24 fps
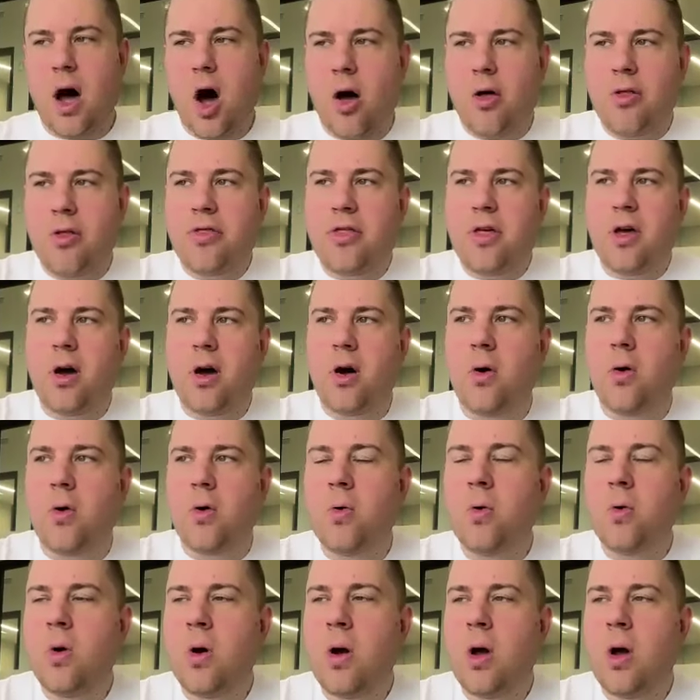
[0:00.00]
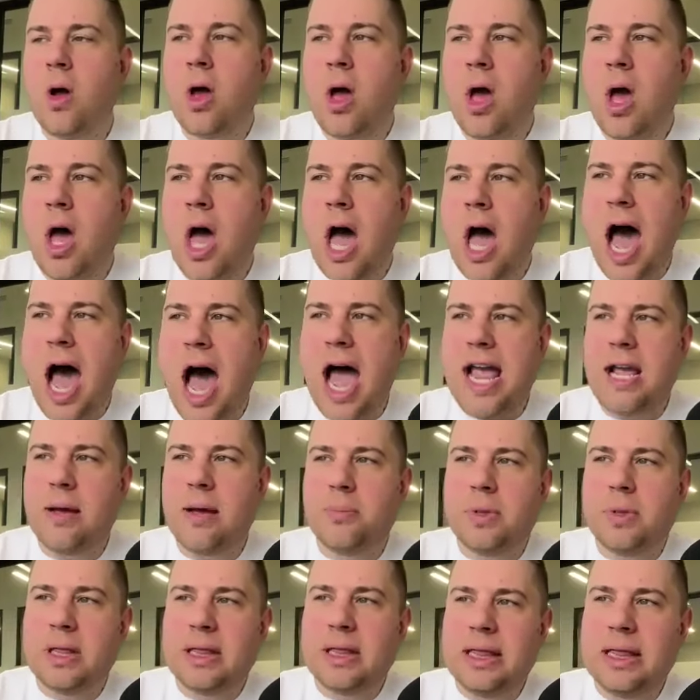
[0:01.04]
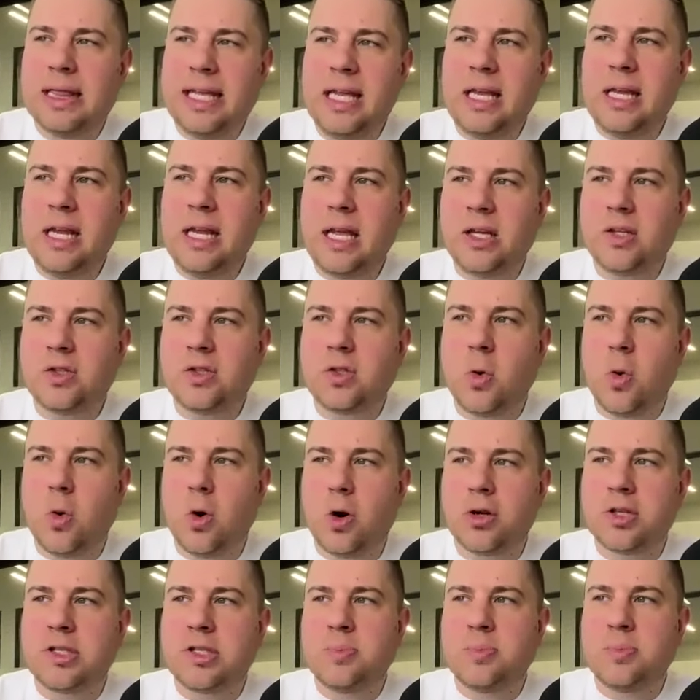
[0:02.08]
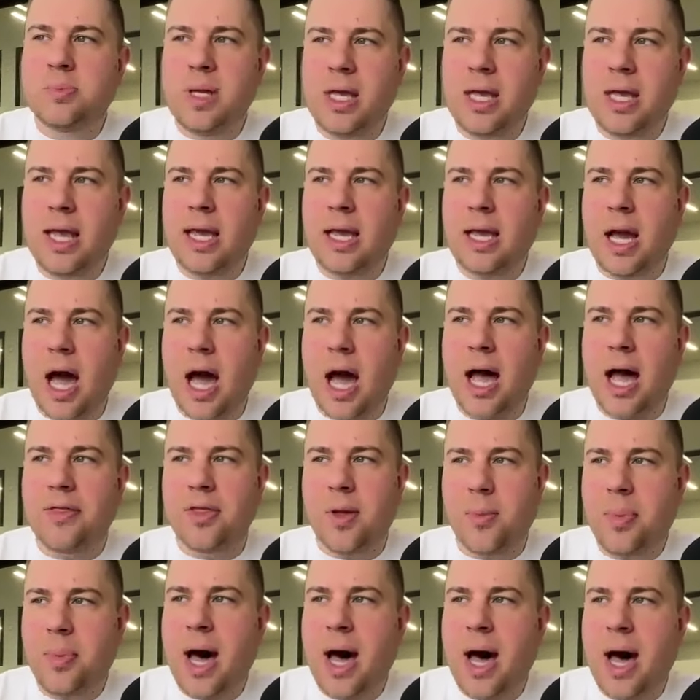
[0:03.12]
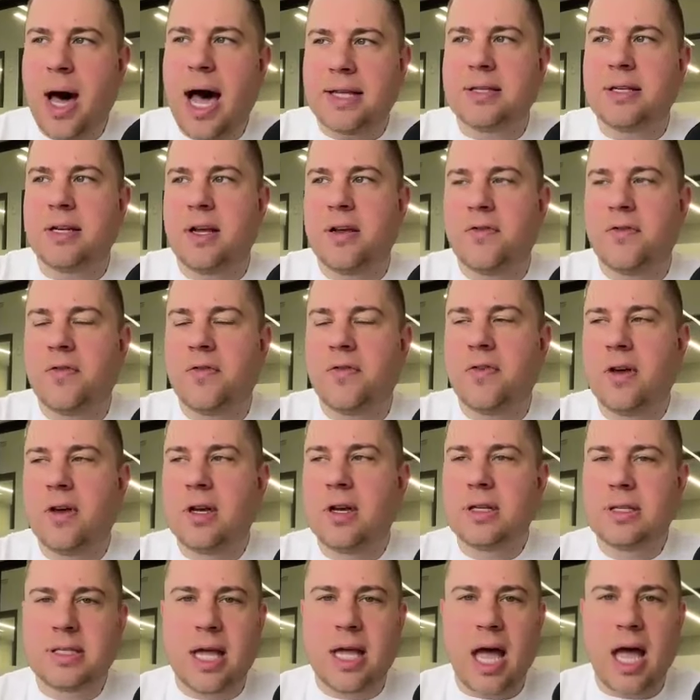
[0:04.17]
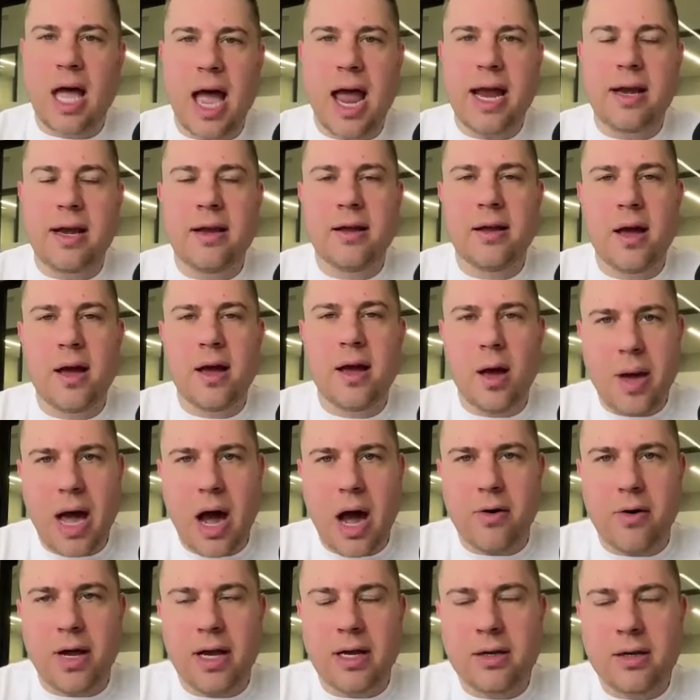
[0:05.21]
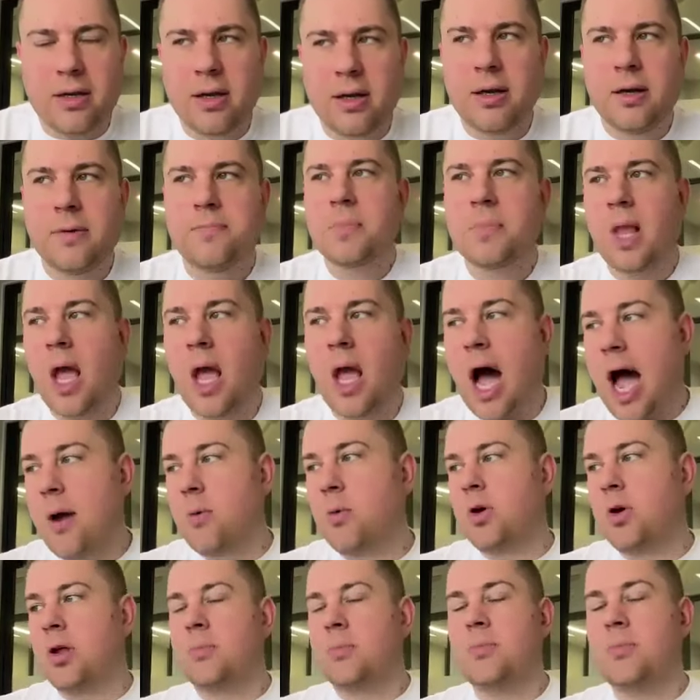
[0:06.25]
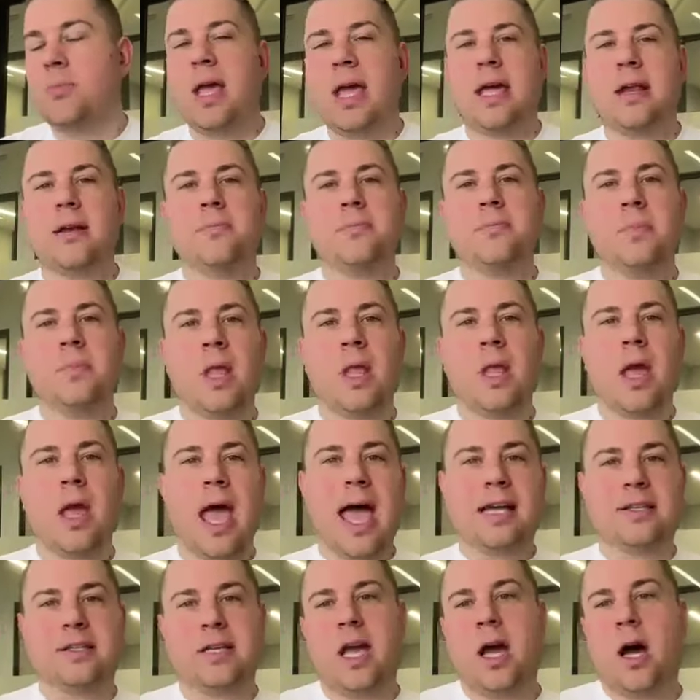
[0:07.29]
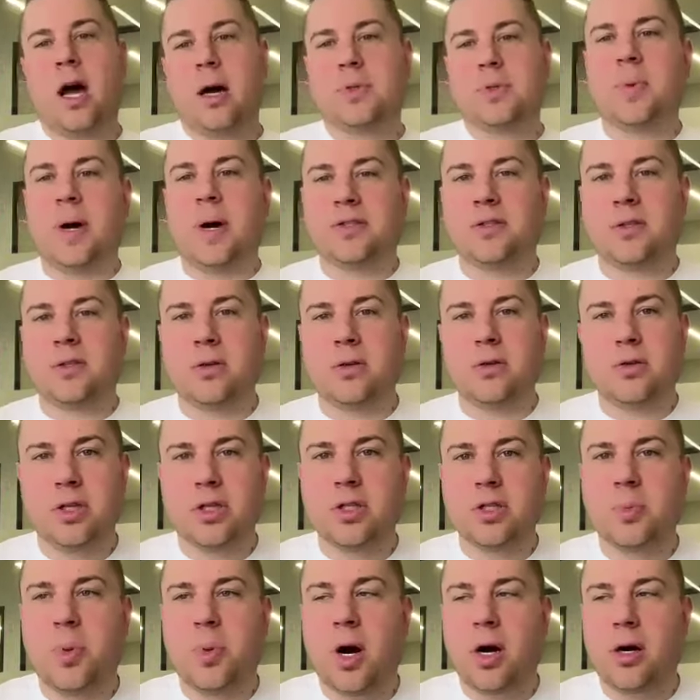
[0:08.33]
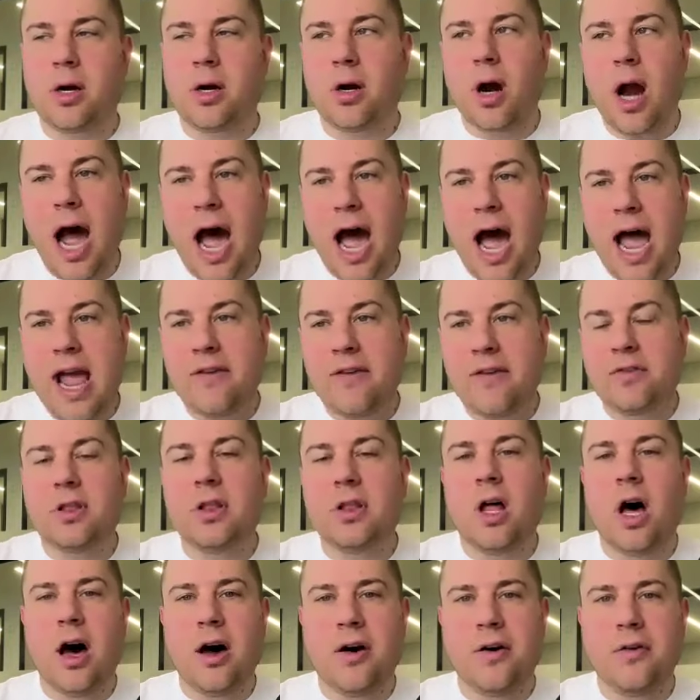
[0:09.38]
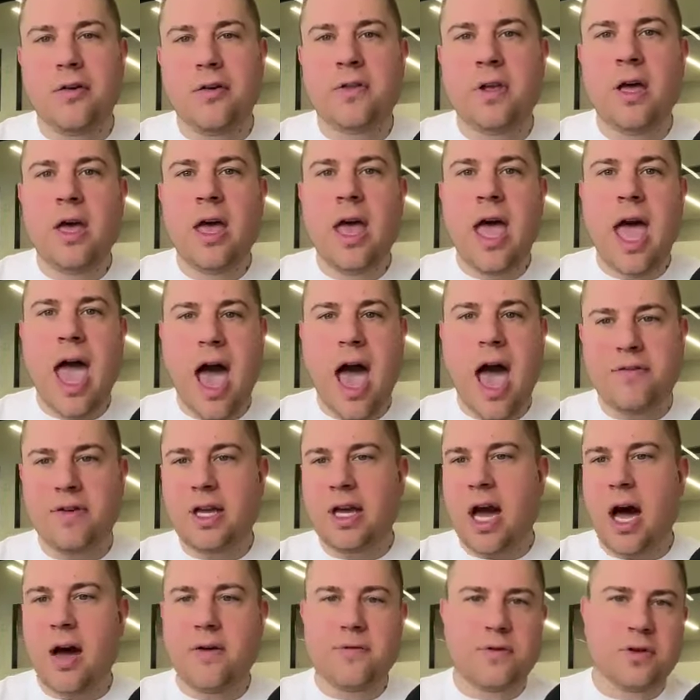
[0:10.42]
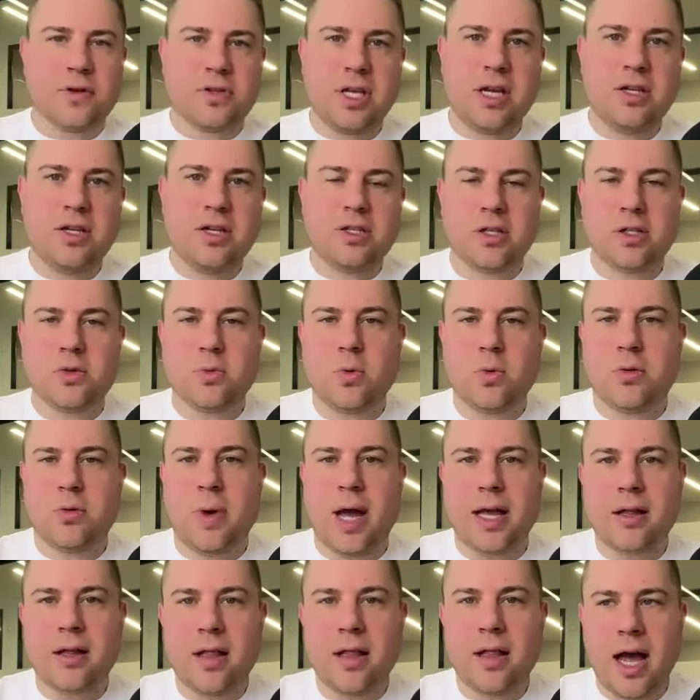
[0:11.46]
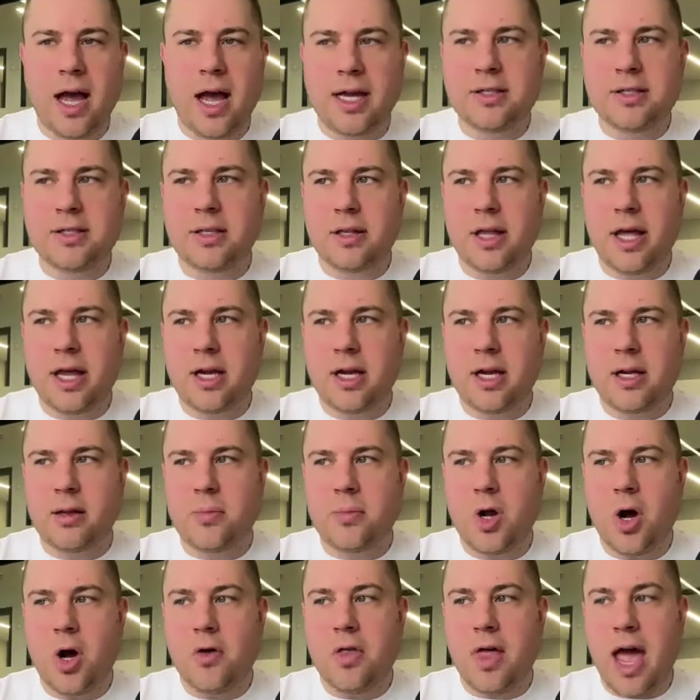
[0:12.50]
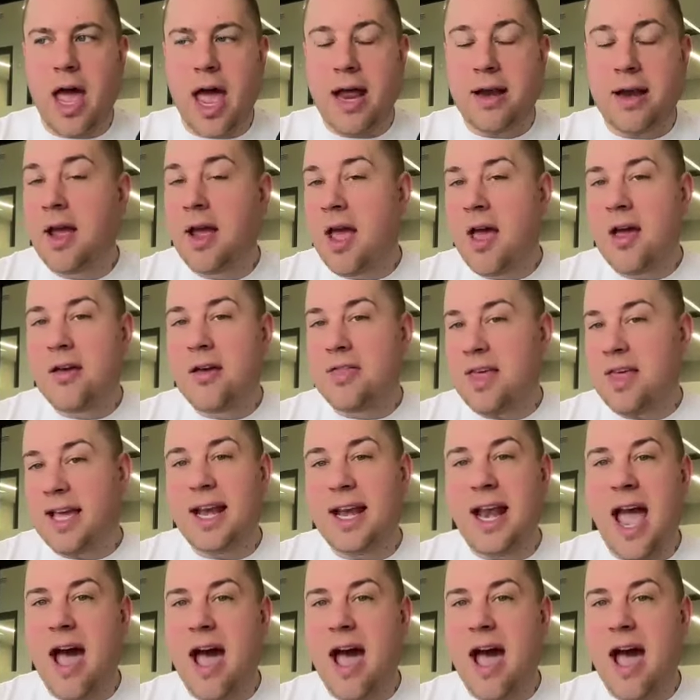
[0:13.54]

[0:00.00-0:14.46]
although I am leaning towards being on the positive side about it. I will admit, as a HubSpot Solutions partner, I have loved having conversations with my clients and letting them know that they can